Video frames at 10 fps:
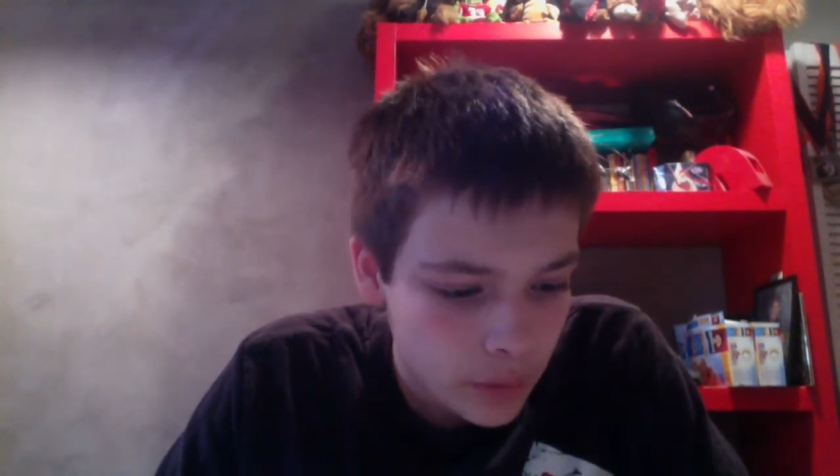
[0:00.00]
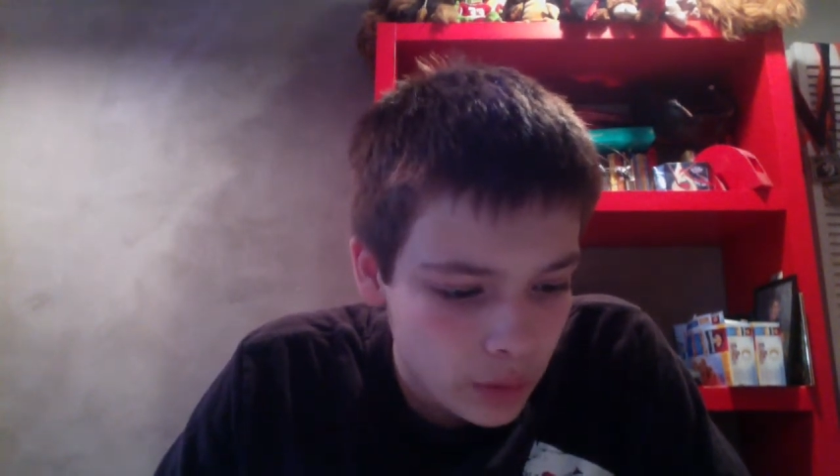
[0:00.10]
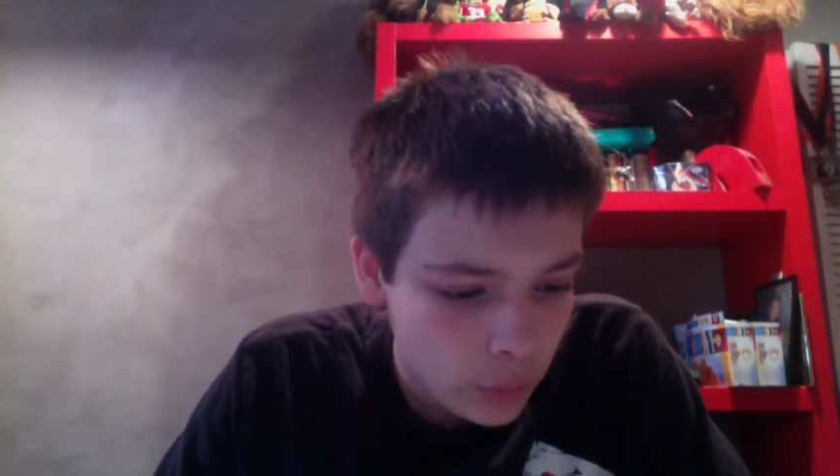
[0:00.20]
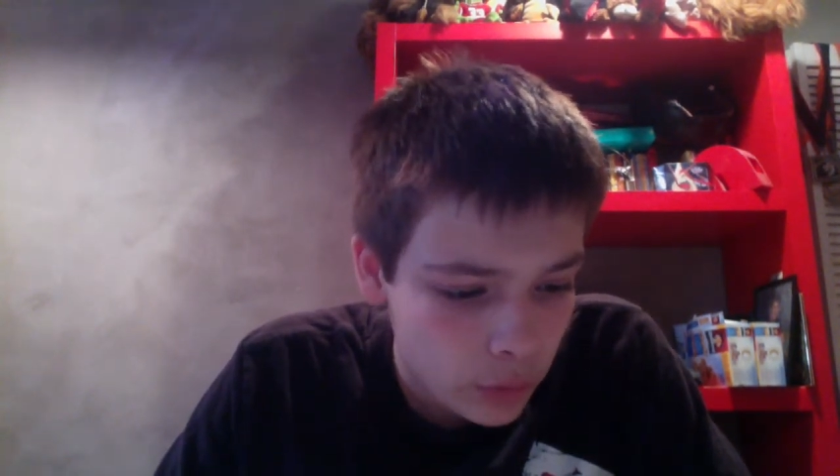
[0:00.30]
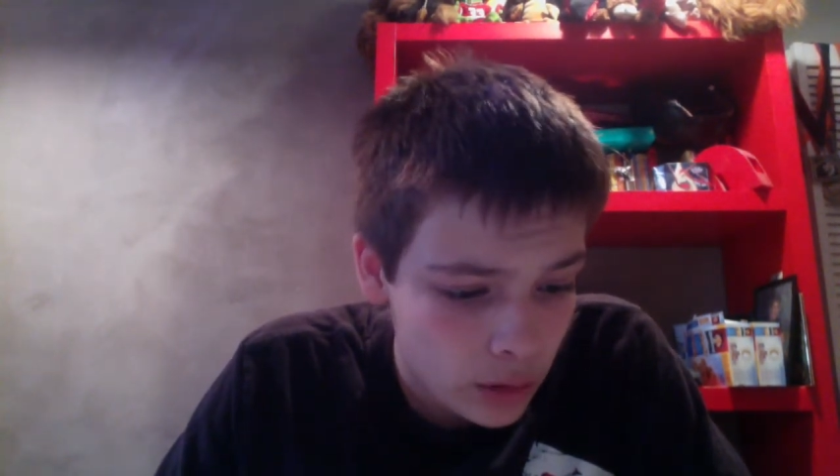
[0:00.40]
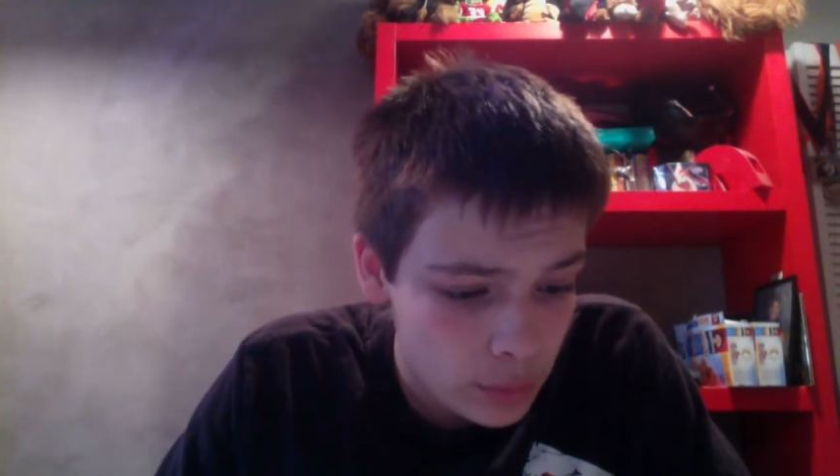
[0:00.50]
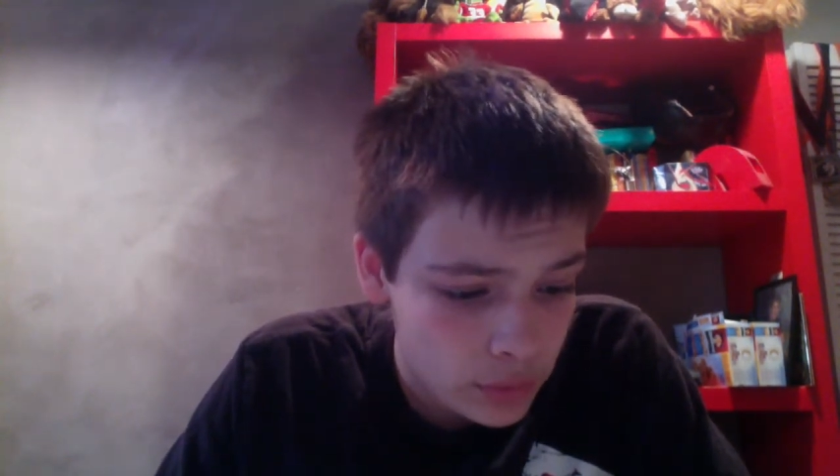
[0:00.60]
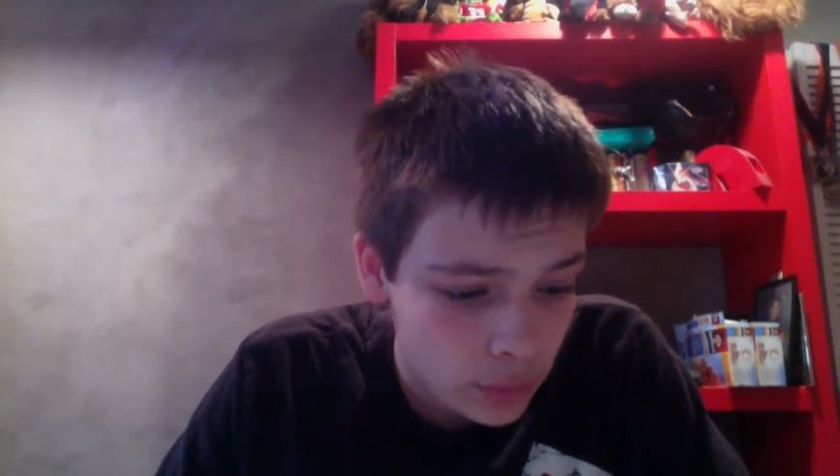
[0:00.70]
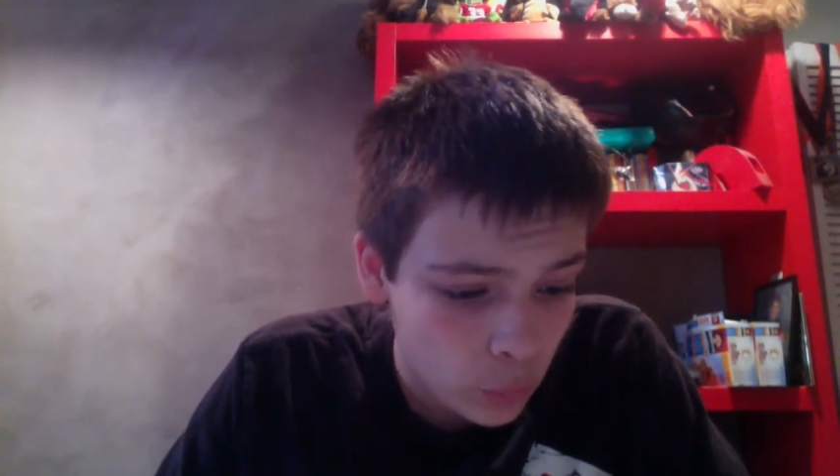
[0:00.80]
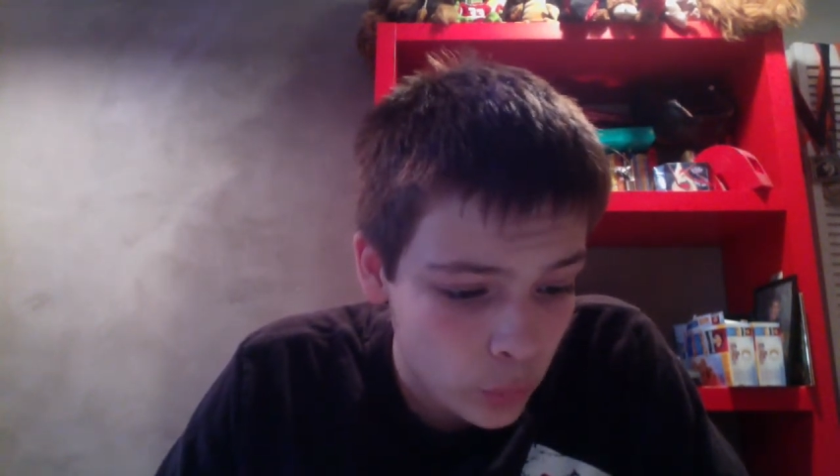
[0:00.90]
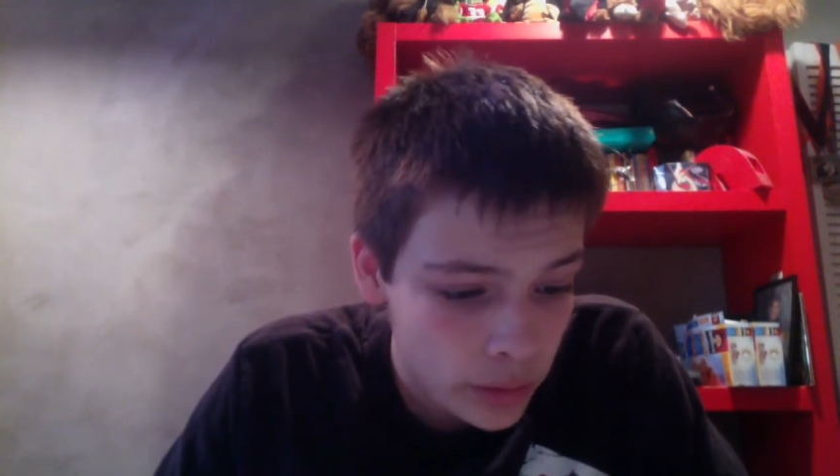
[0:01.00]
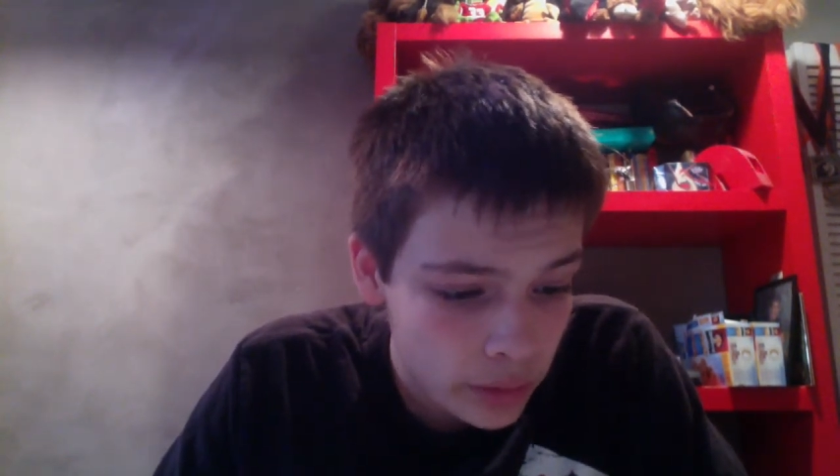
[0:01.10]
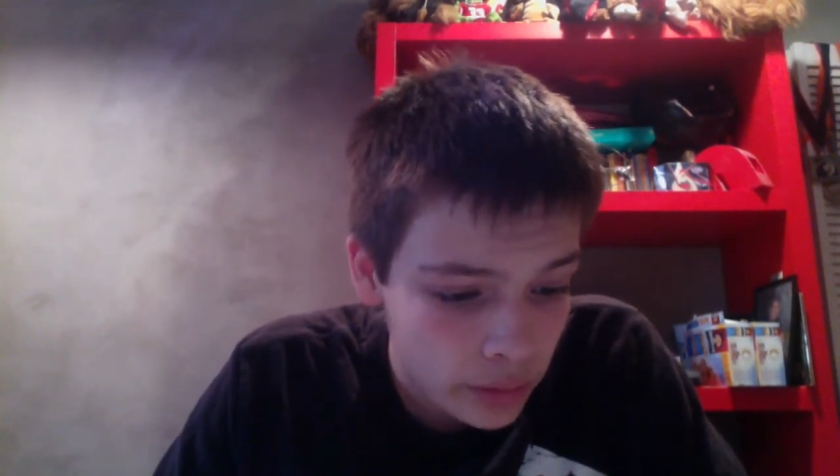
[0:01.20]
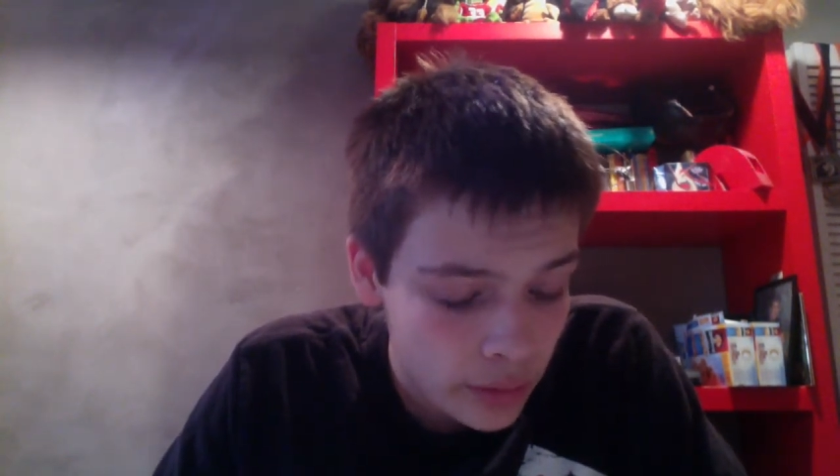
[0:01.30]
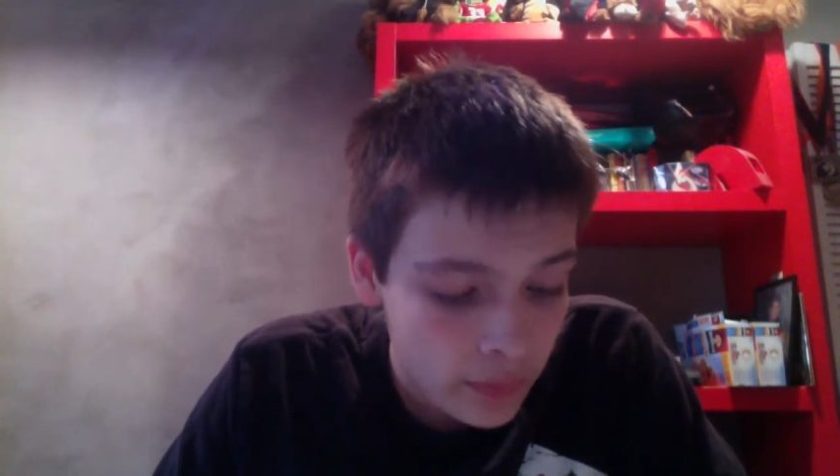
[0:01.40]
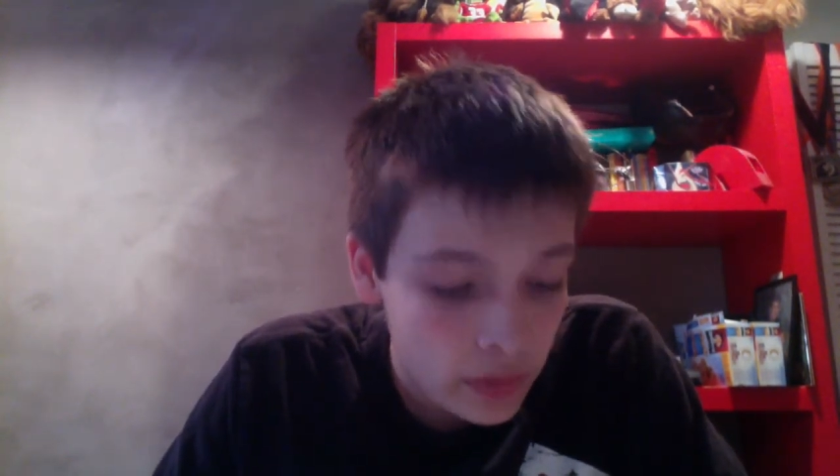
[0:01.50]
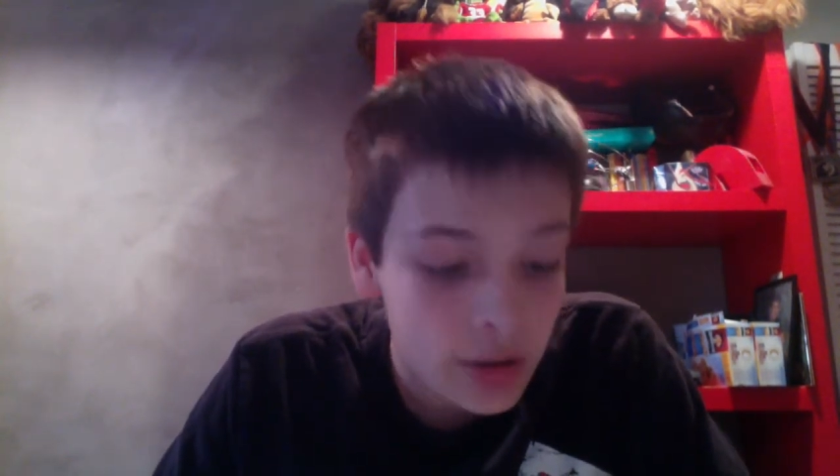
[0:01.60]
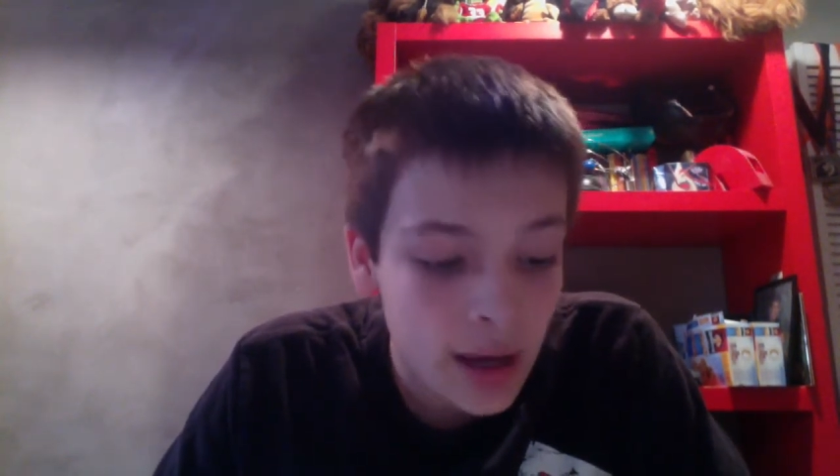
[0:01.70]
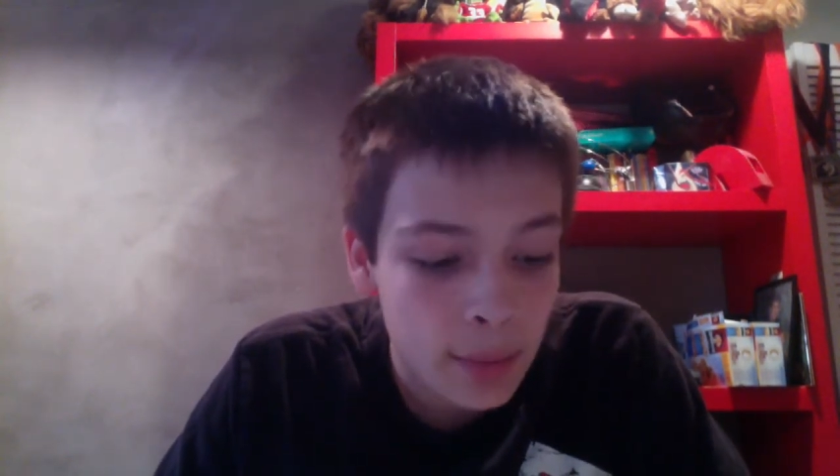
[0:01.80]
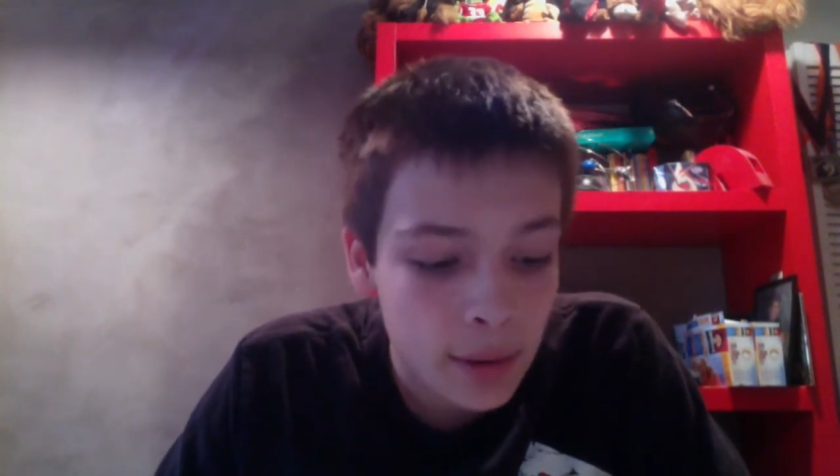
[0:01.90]
When it comes to width, the
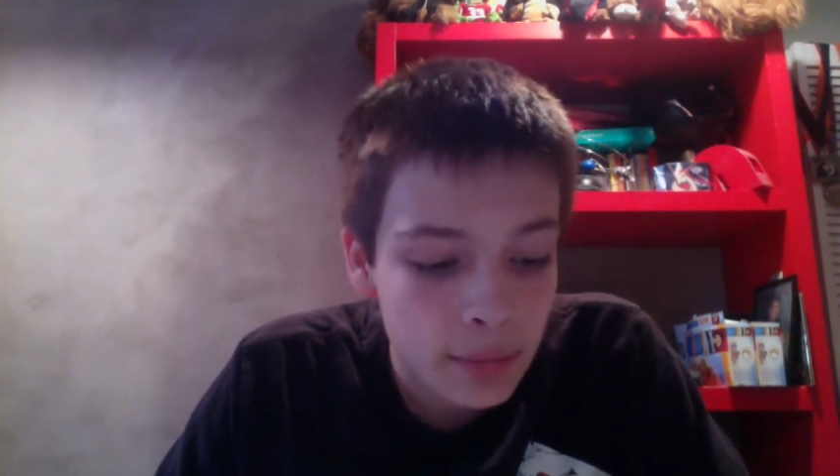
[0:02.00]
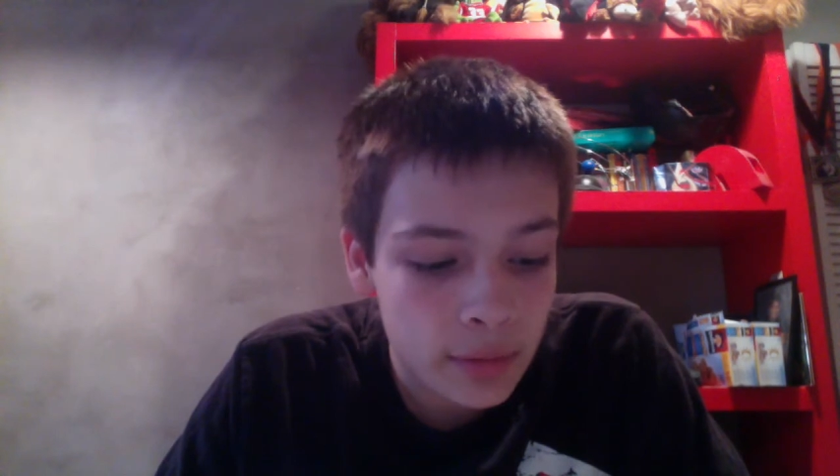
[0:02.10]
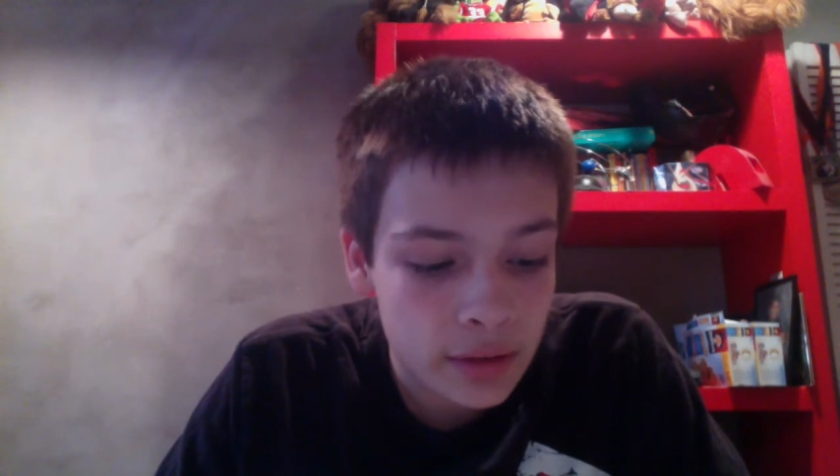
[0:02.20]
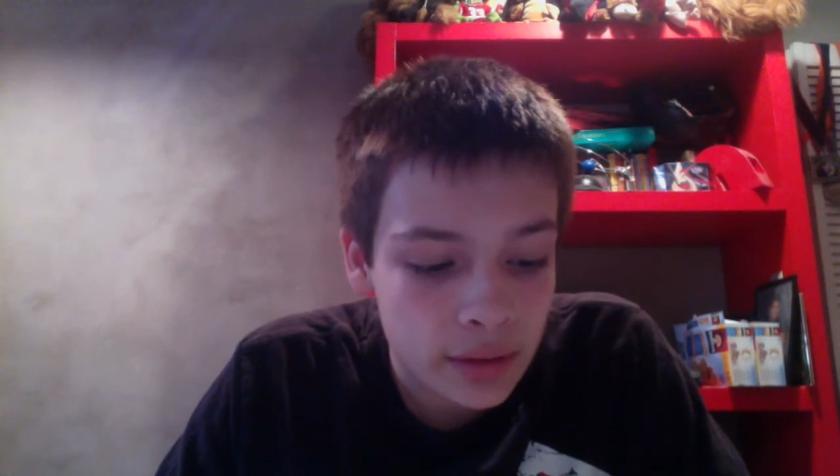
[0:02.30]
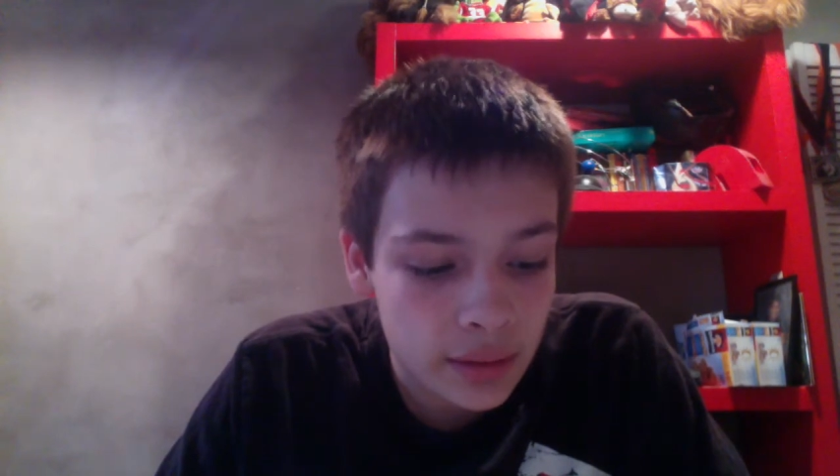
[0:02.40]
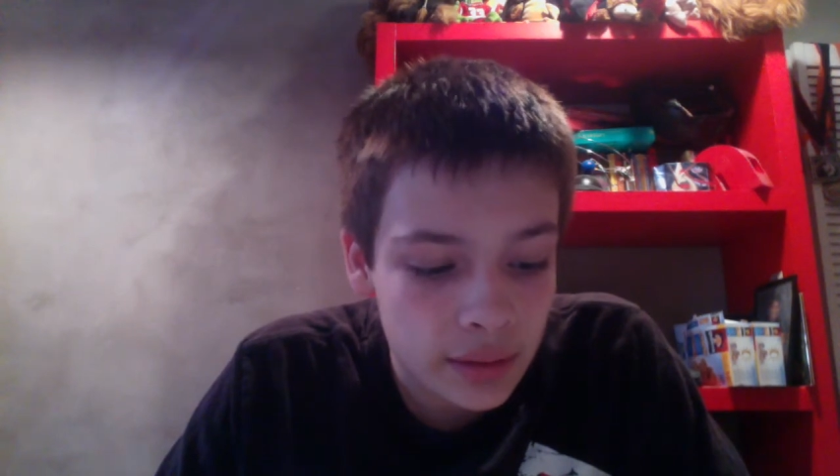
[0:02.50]
iPad mini